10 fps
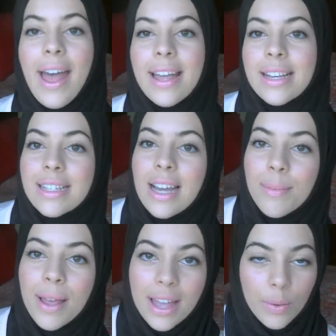And
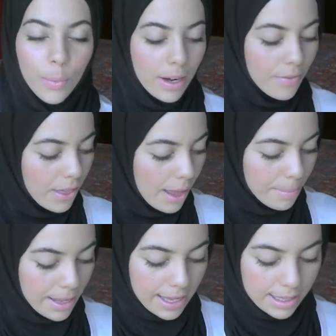um, one of
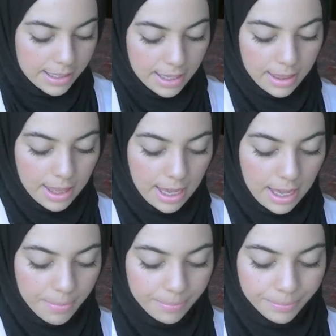them is
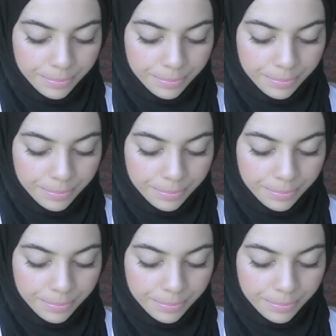the